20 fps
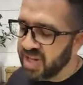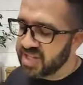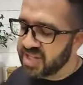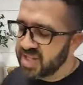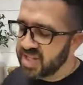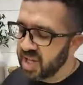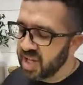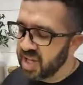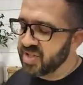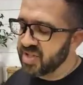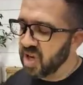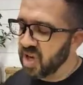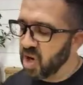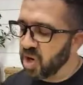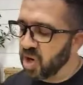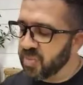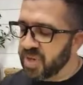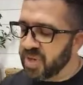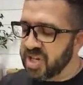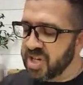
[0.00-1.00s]
So
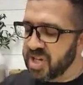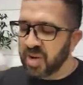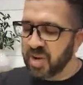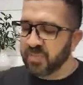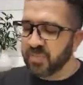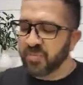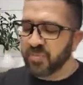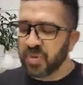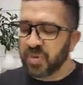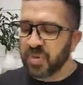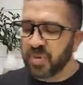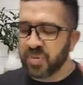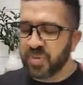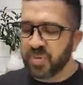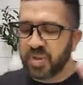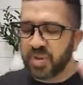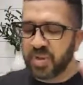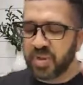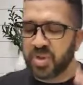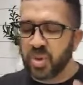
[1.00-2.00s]
Jeremiah saw this army
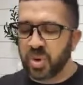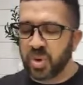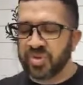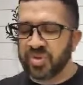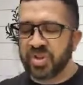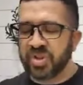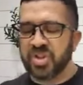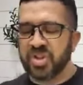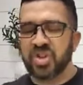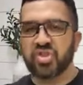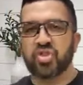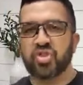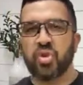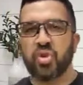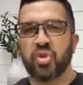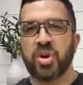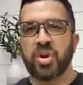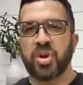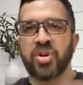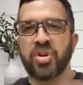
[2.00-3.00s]
come from the north to
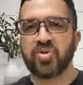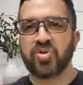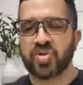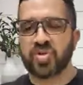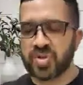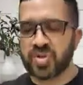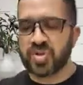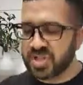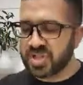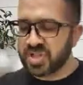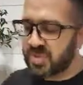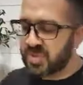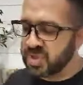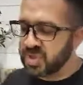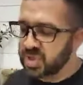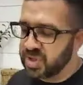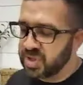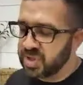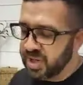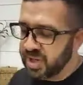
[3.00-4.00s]
destroy Jerusalem
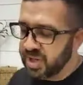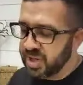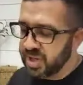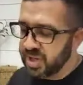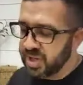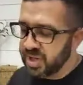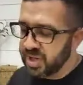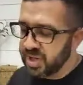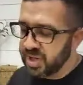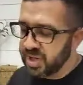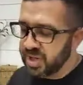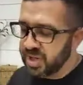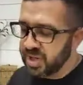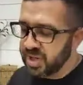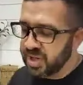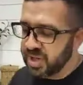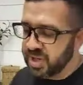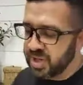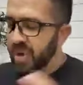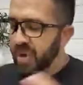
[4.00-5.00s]
and Judah.
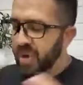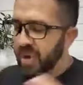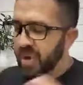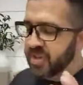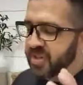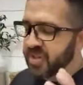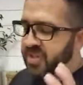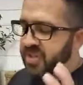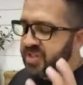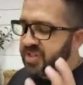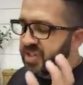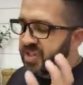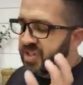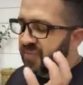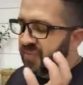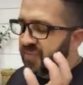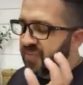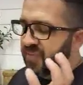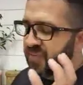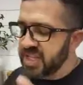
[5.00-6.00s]
They prepared
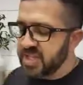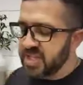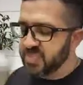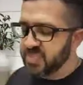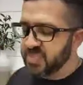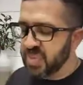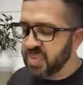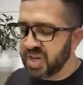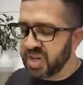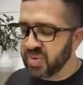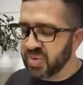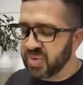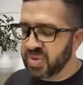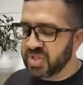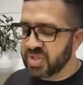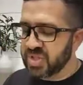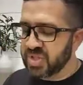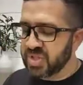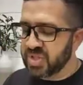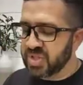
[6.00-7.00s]
this defense,
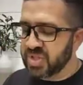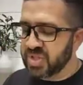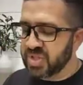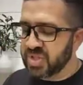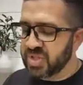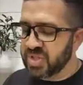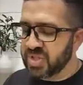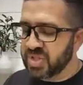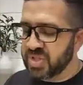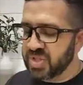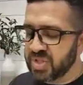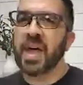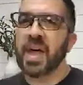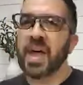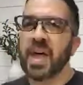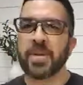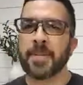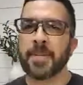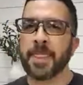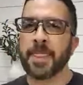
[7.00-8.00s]
but it was no
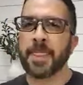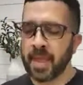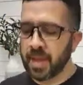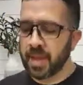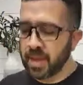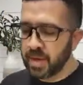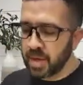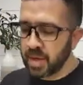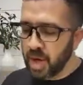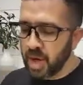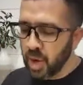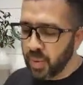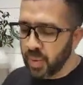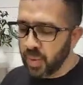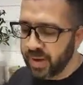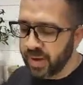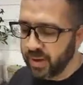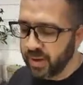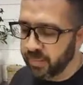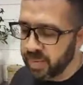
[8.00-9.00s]
help.
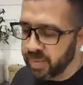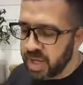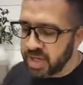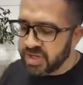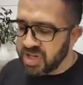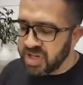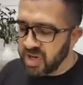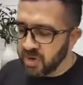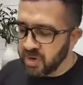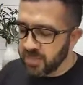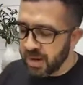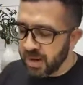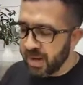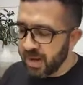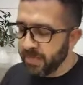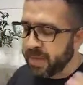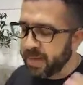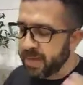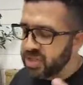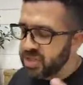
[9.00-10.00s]
No help.
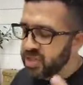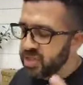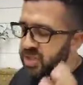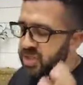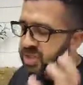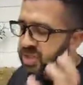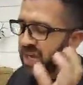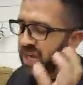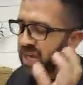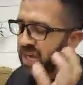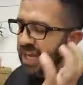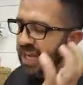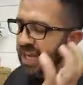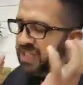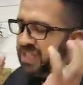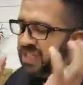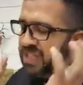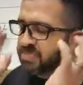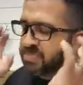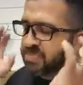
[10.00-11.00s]
Jeremiah
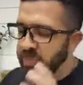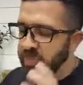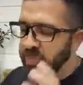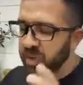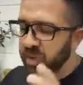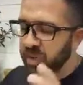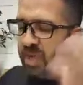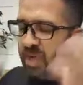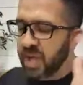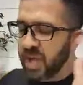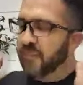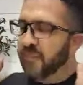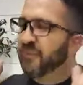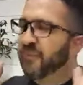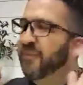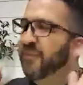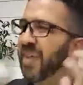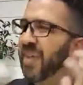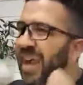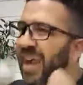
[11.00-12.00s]
pictured God's people
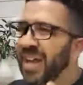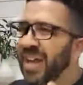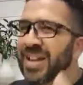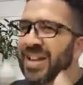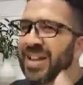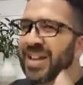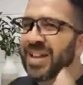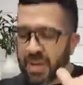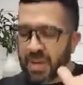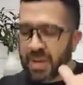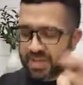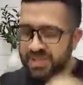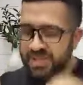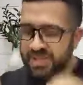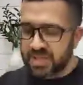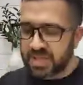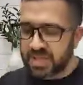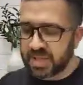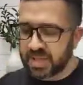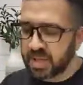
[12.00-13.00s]
finally
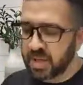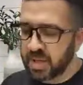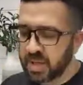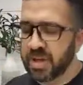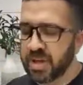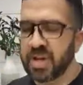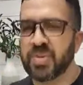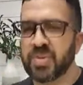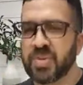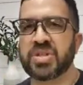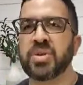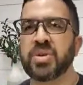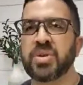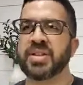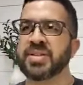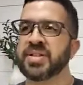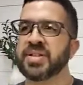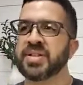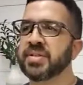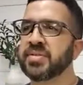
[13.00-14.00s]
repenting,
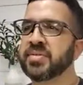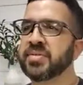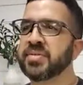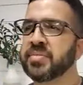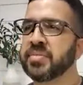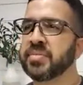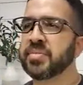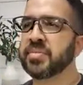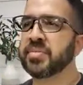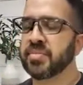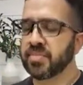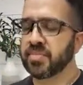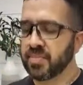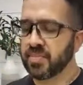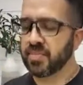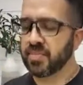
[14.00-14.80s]
but it was too late.